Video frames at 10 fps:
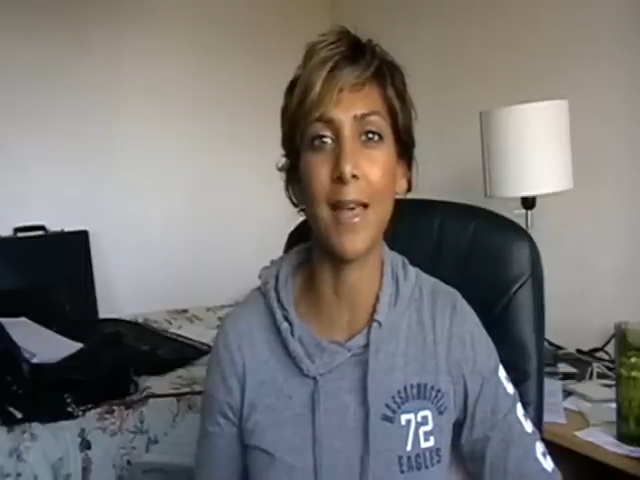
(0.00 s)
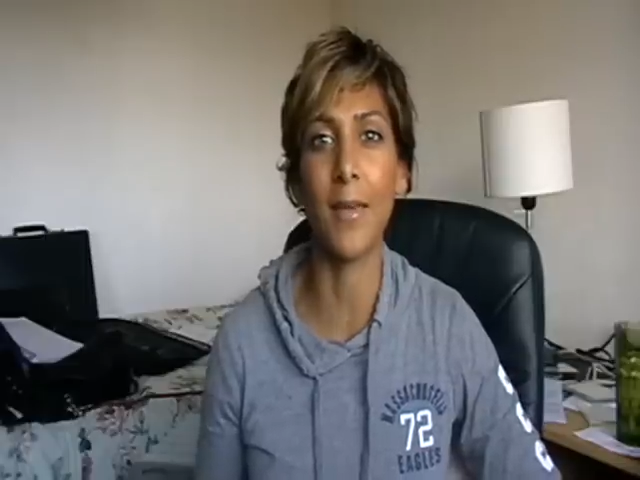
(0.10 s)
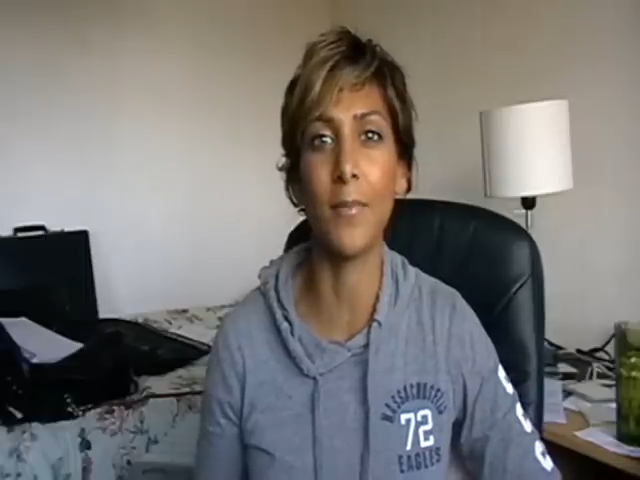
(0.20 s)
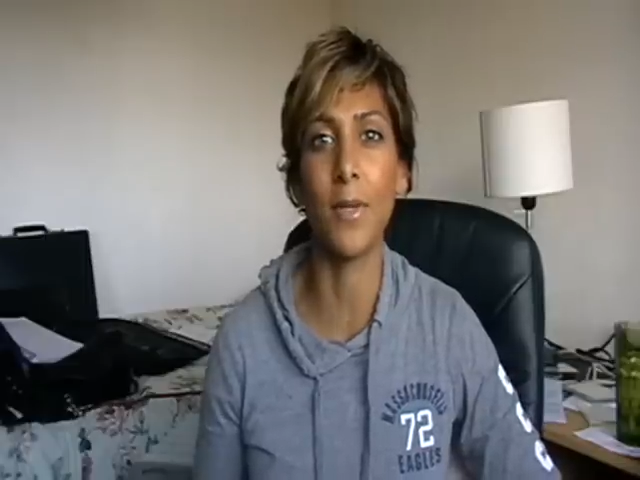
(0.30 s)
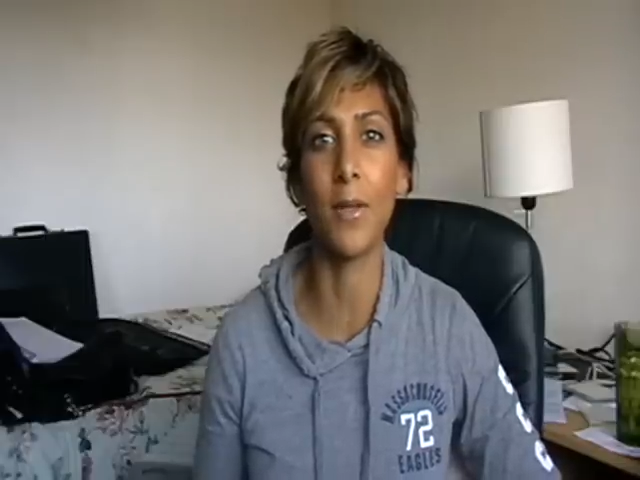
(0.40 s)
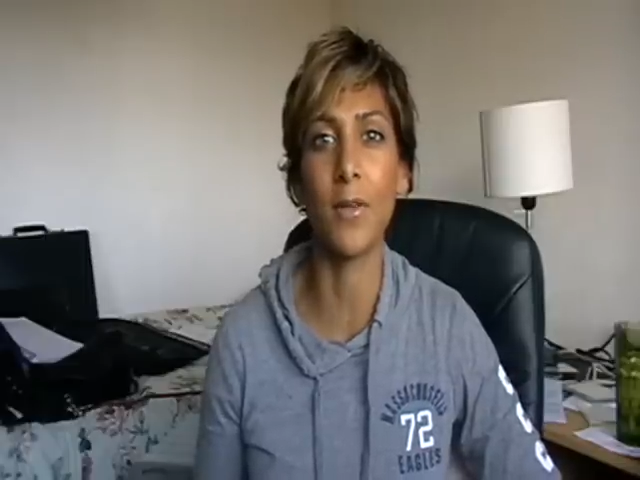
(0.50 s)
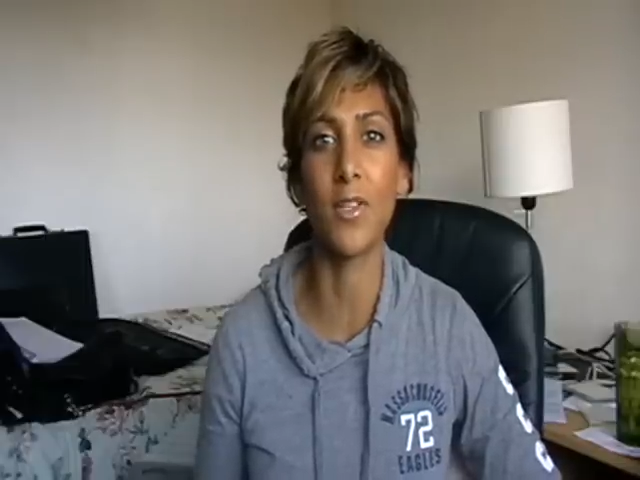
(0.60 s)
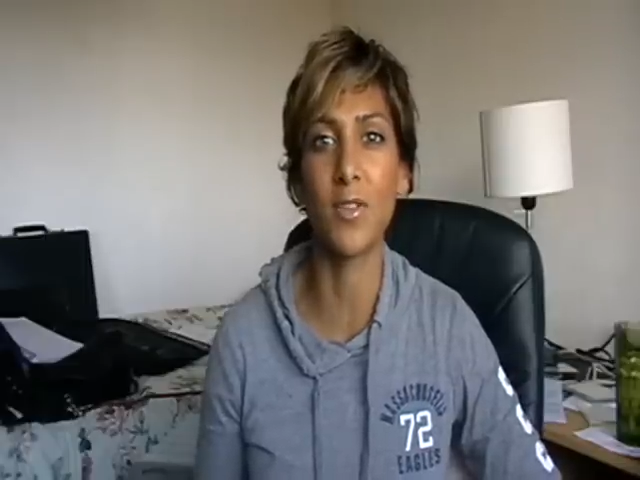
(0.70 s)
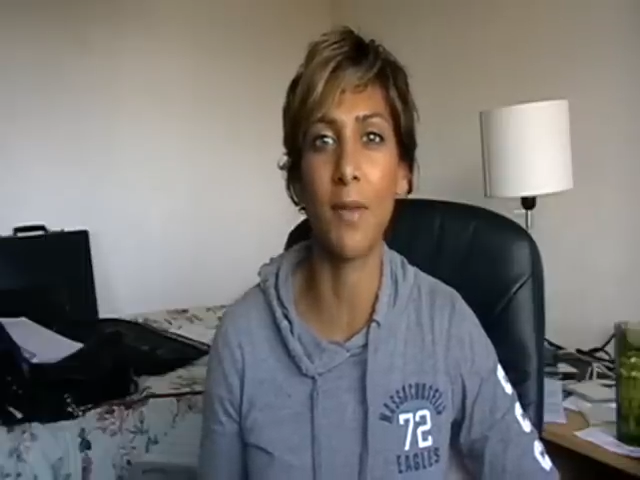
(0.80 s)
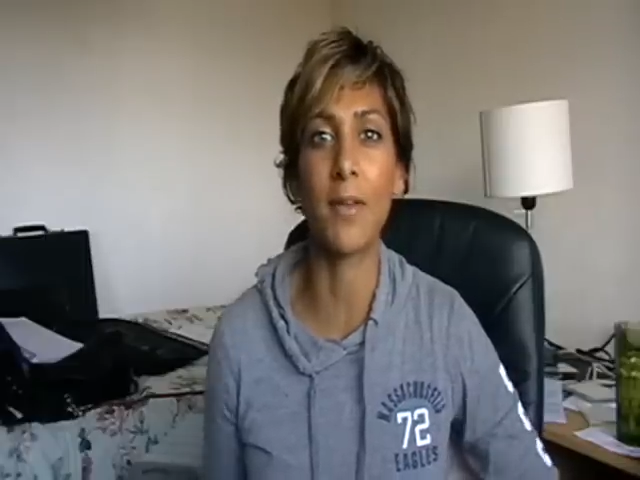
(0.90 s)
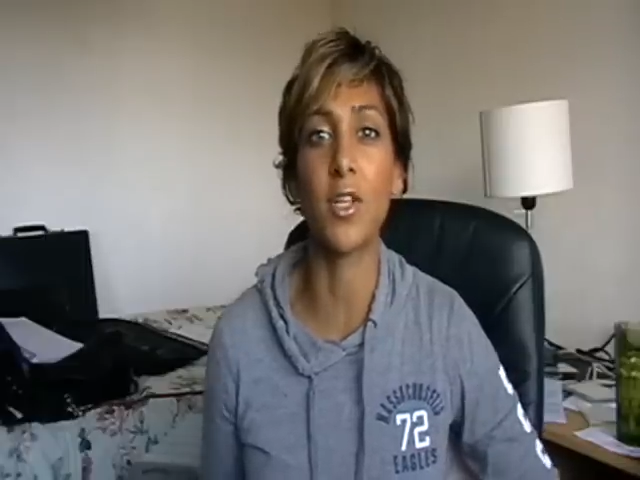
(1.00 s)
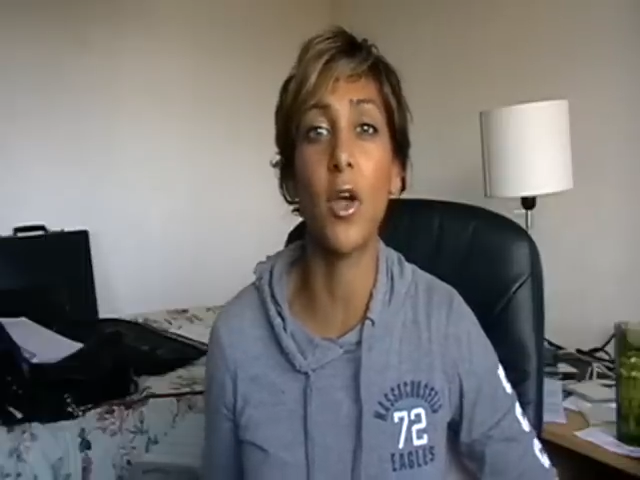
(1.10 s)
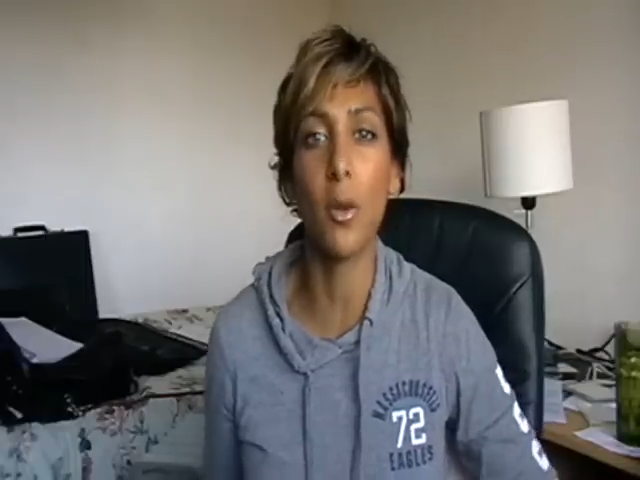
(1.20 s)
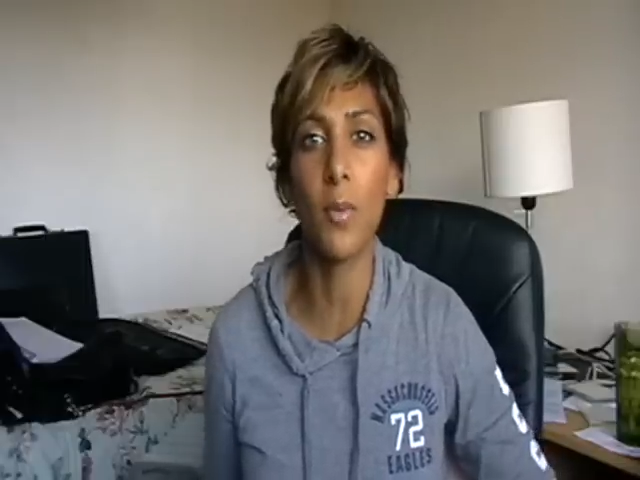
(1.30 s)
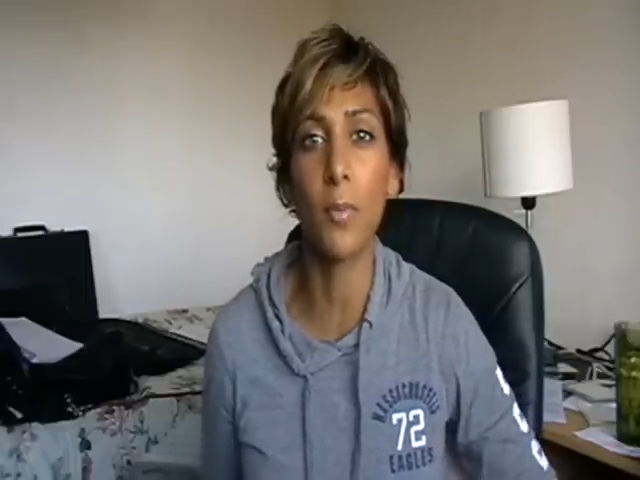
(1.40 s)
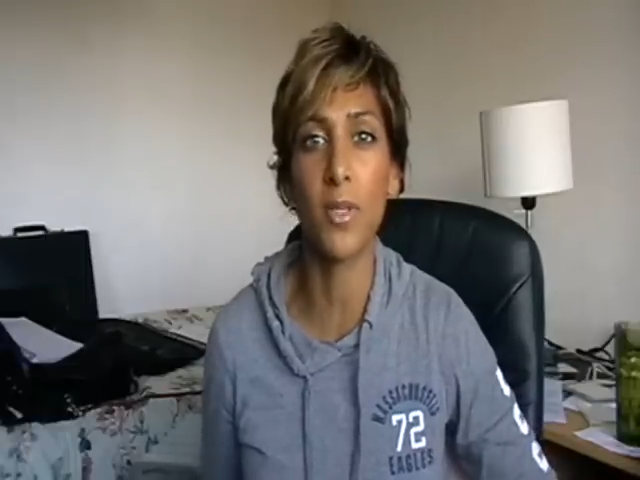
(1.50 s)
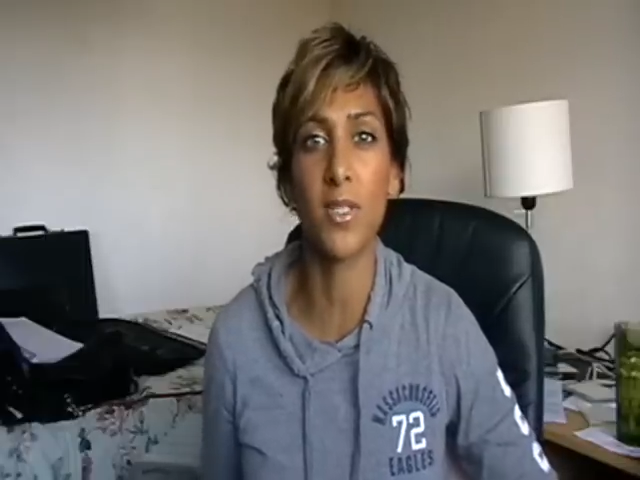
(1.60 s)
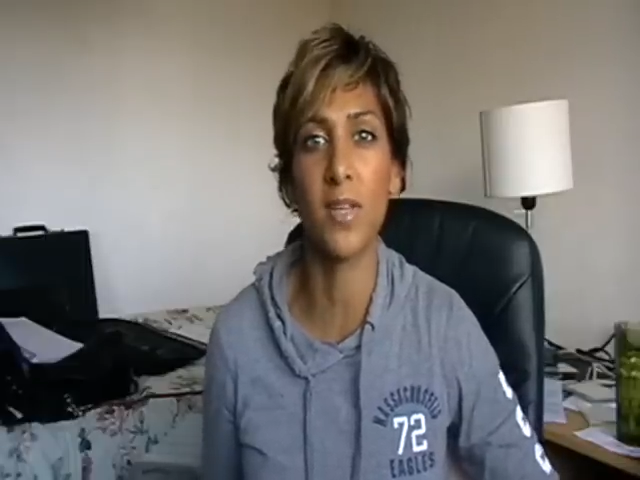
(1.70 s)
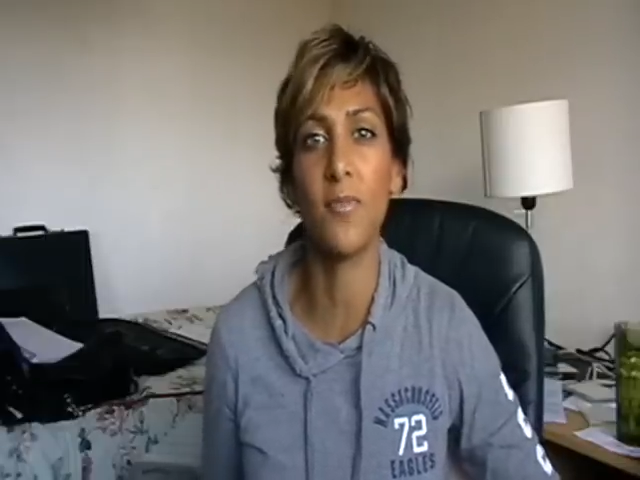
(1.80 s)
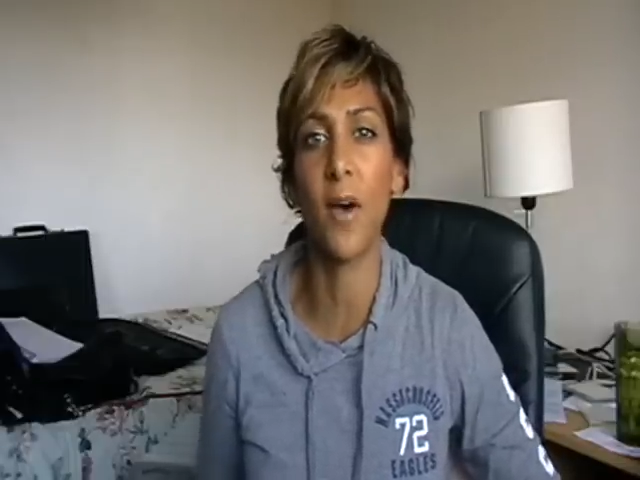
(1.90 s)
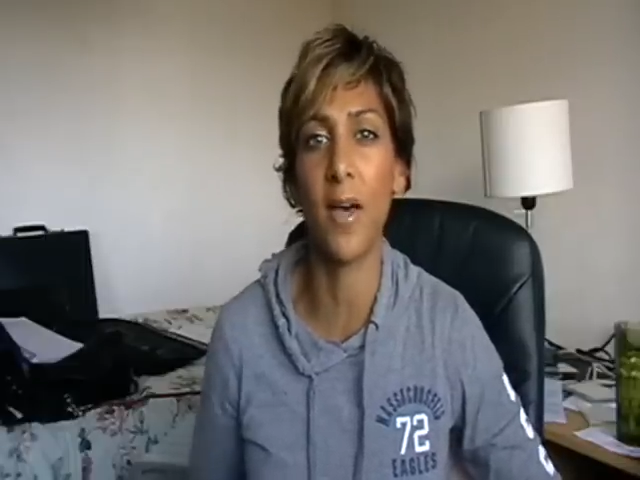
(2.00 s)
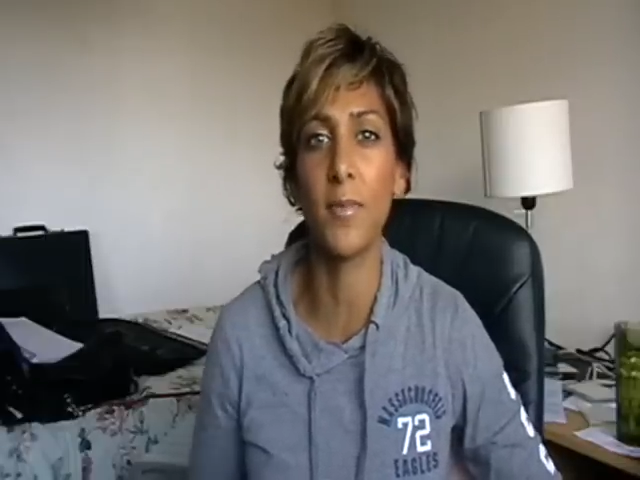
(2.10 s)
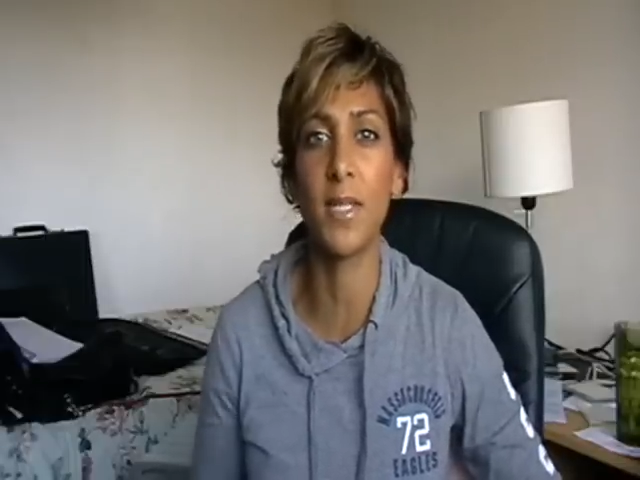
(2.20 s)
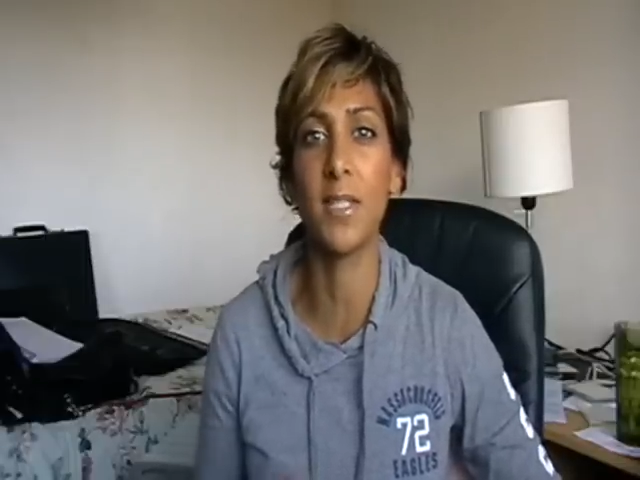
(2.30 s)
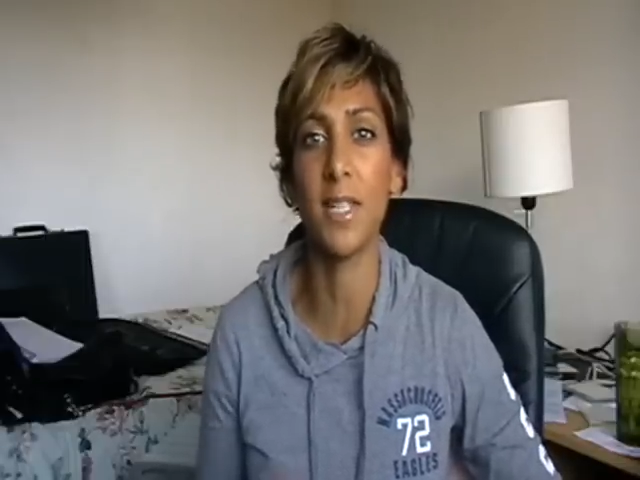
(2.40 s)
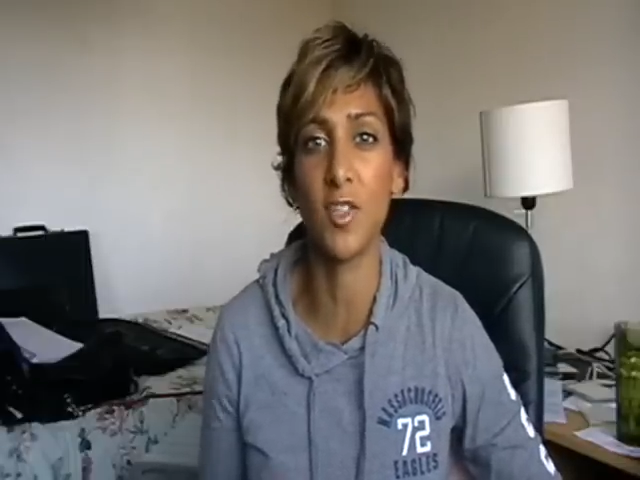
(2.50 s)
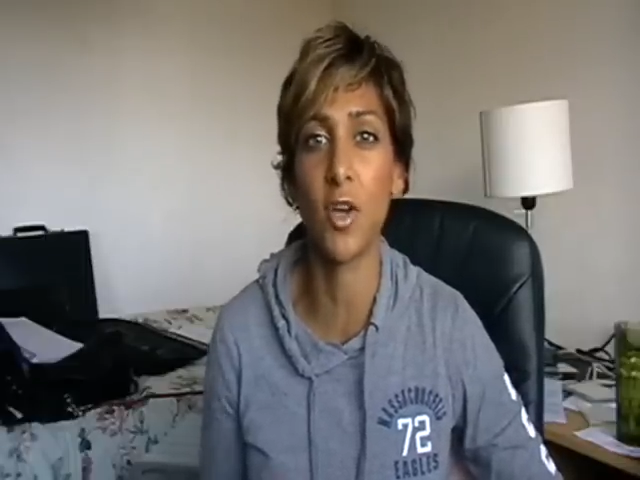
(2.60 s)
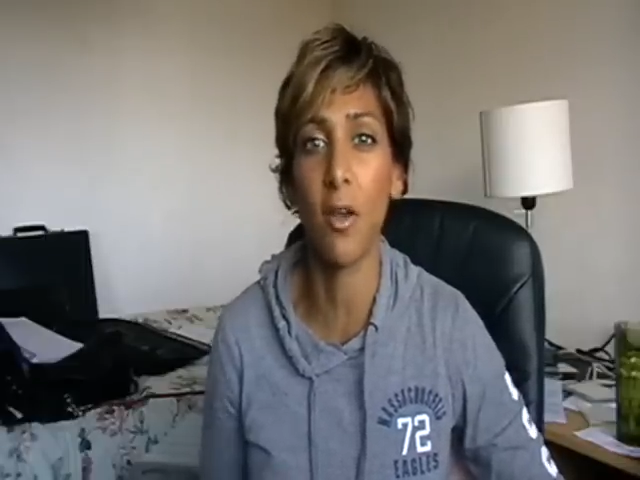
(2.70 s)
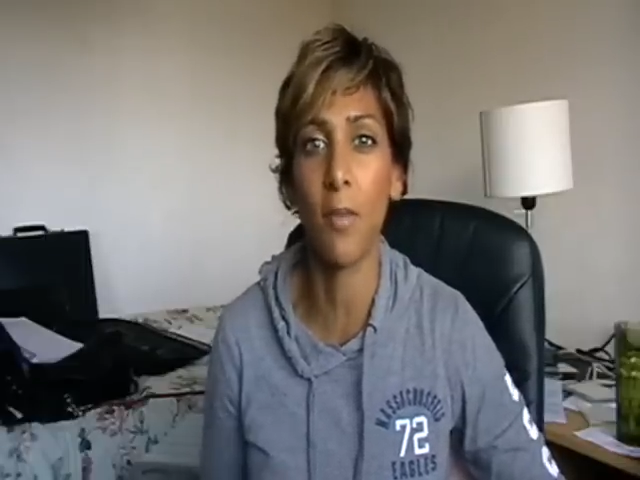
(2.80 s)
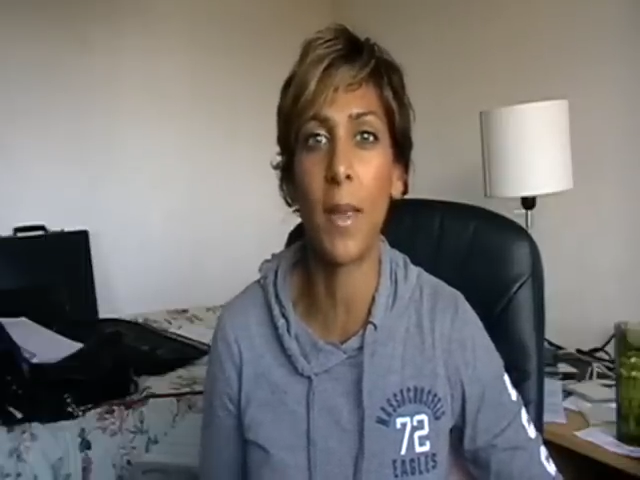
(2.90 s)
um, you know, surround her with positive vibes and teach her